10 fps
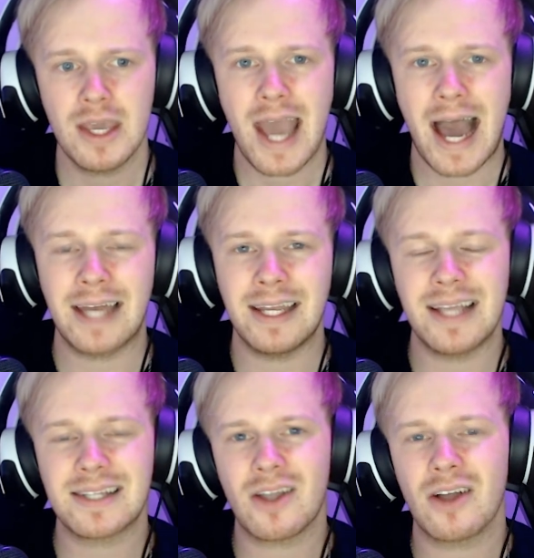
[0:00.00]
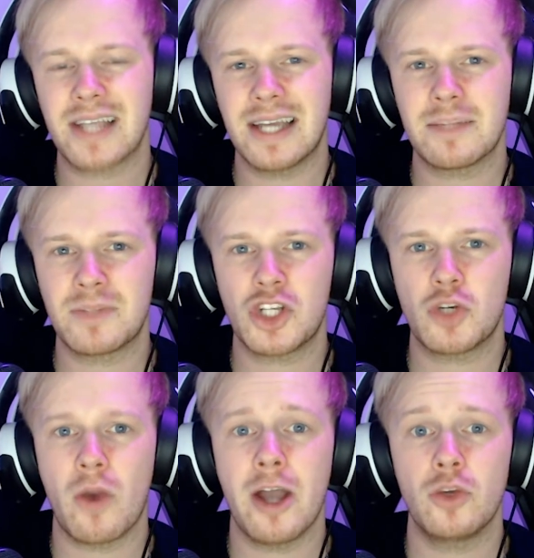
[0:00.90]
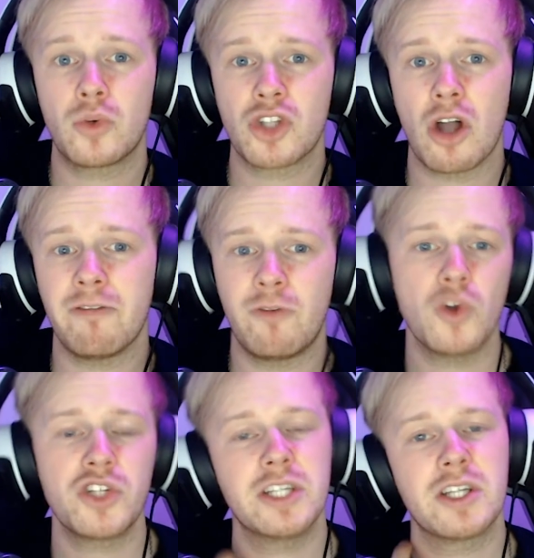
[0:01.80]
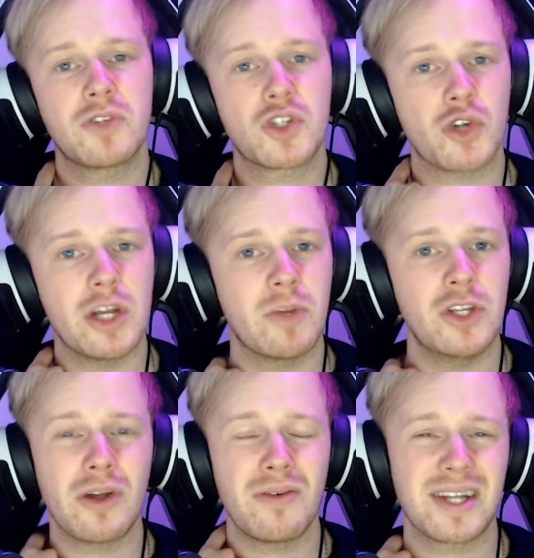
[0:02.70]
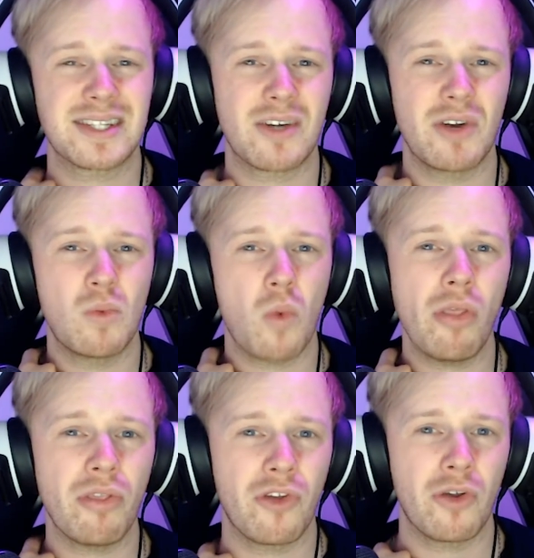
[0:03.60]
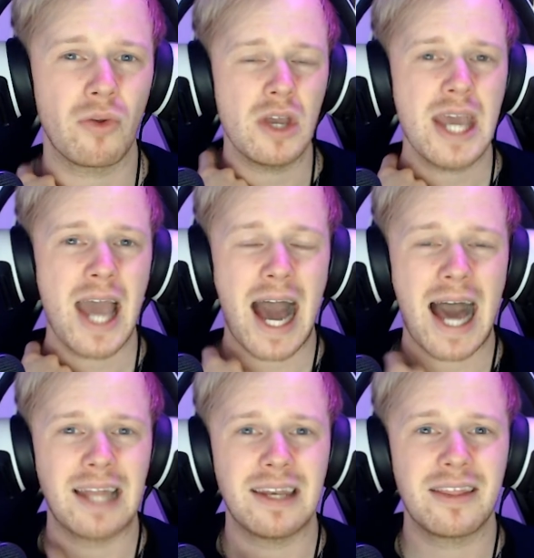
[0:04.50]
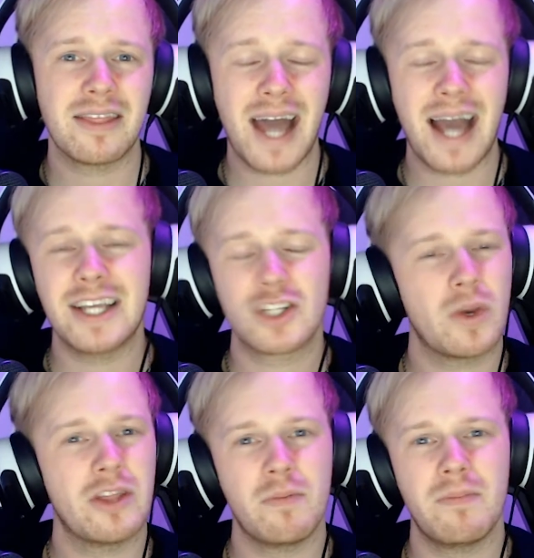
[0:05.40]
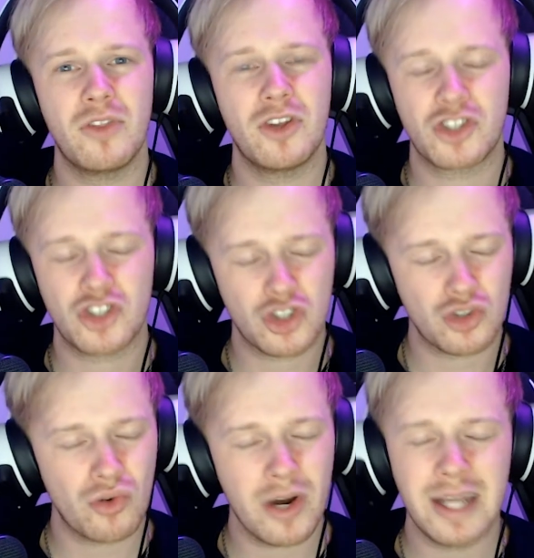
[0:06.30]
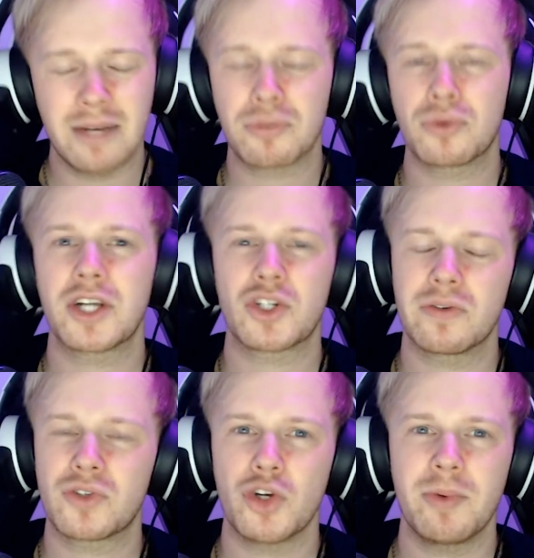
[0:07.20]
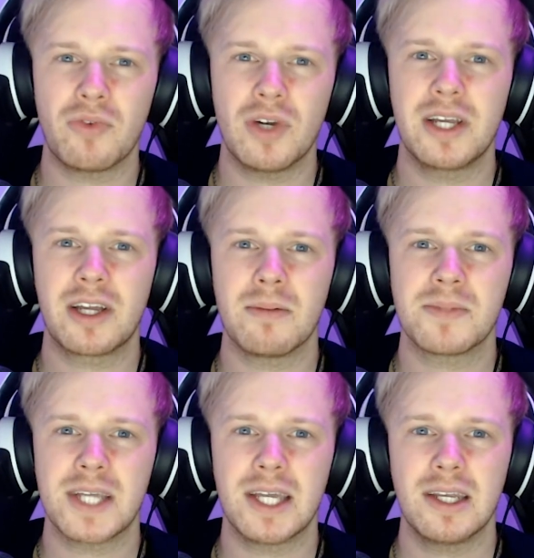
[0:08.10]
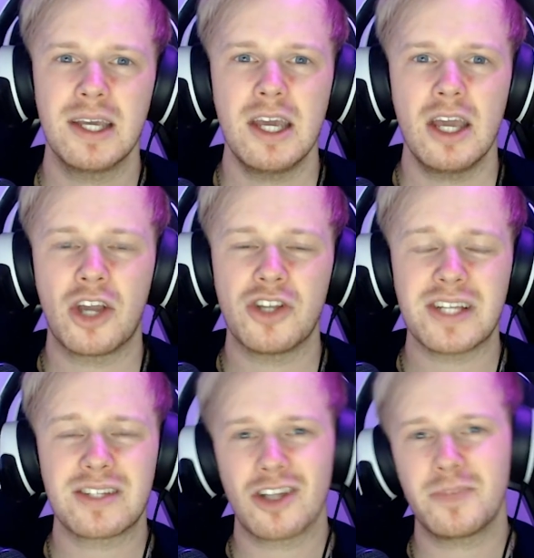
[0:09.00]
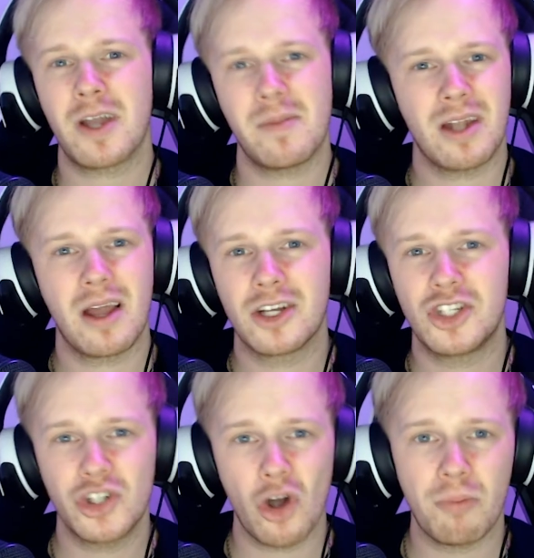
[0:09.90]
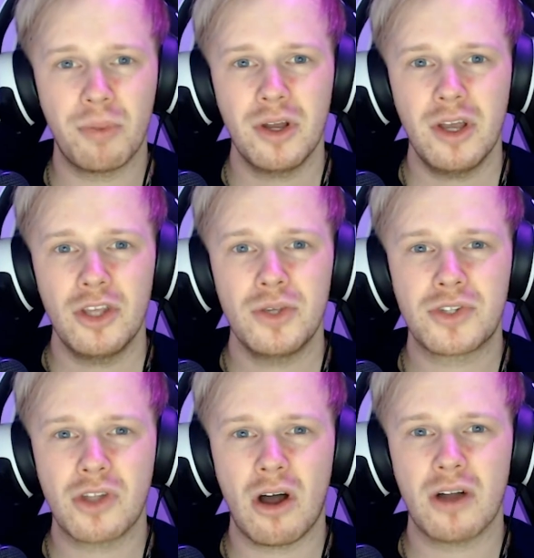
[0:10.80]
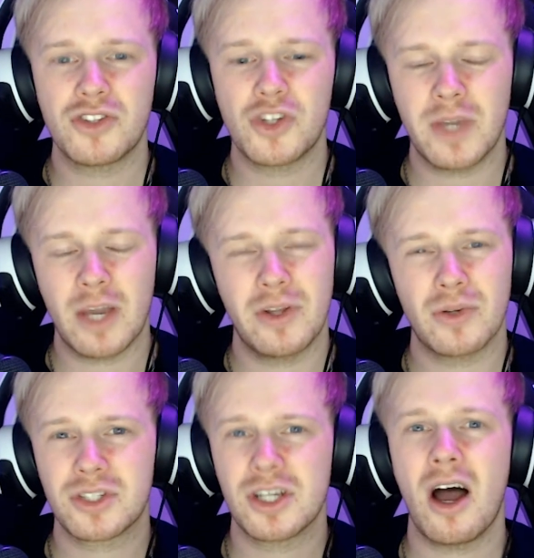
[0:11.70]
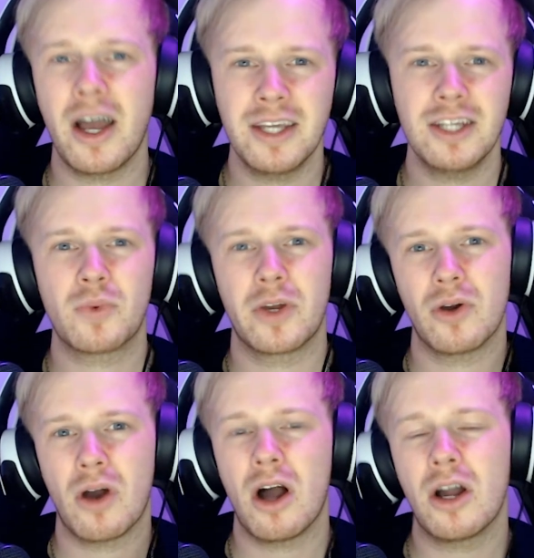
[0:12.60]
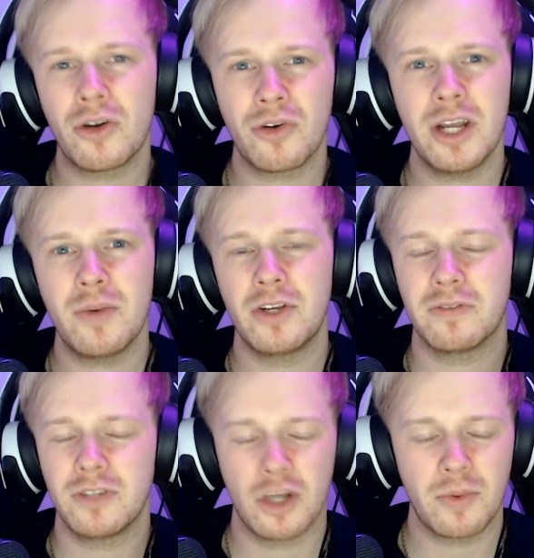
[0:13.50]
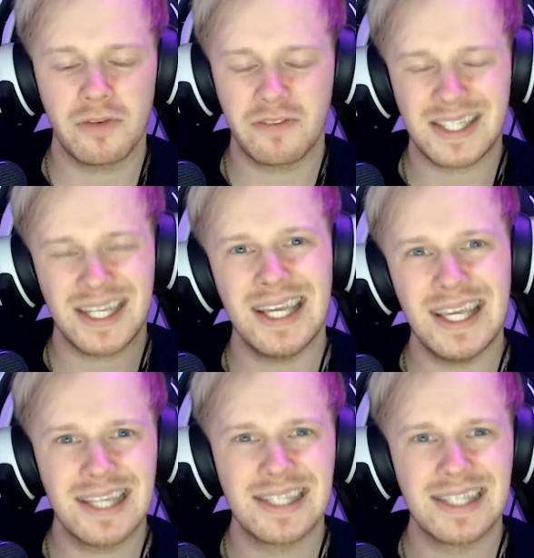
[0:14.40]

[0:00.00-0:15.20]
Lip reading: And it starts getting to the position where you'll start forcing yourself to stream when you don't necessarily want to. And that is when the strain and pressure of streaming really comes in, because it starts becoming like a job. You start doing it when you're tired, when you're hungry, when when you're fatigued.